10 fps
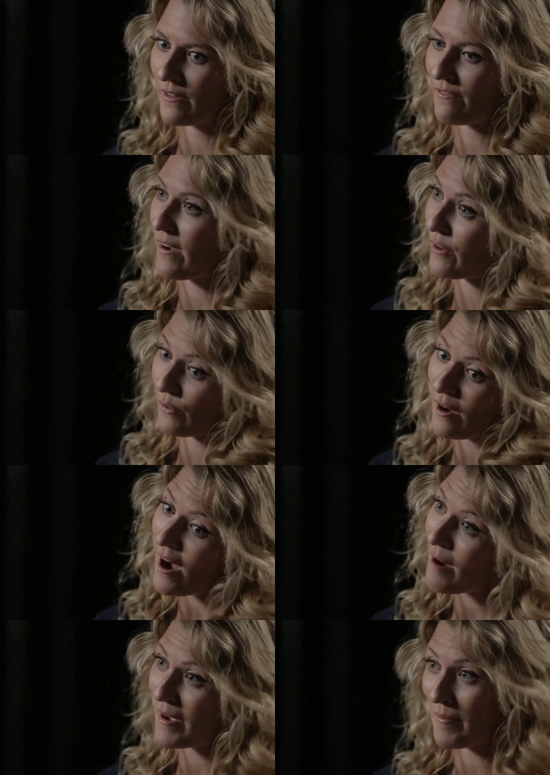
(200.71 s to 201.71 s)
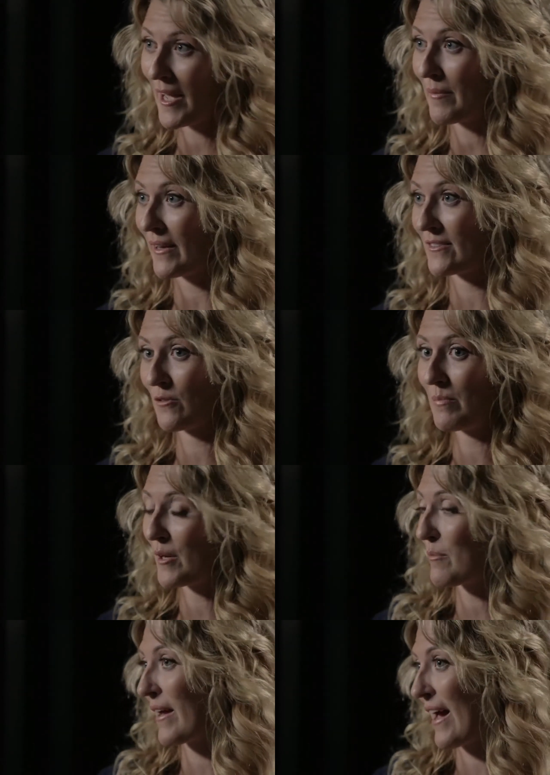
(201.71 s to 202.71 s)
the father who caught my babies, who
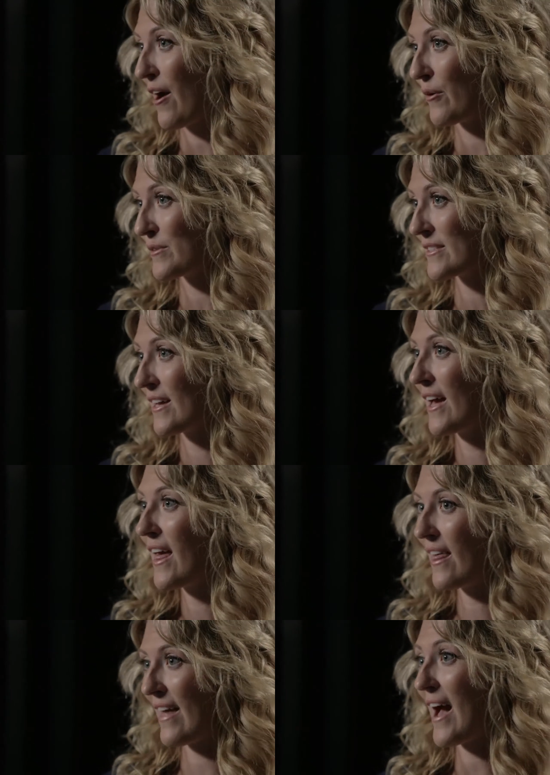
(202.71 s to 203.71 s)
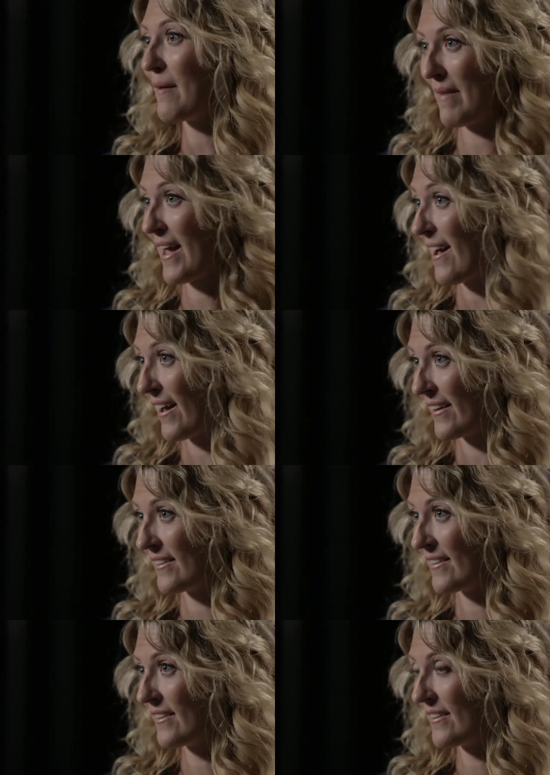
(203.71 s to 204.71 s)
built my house, that man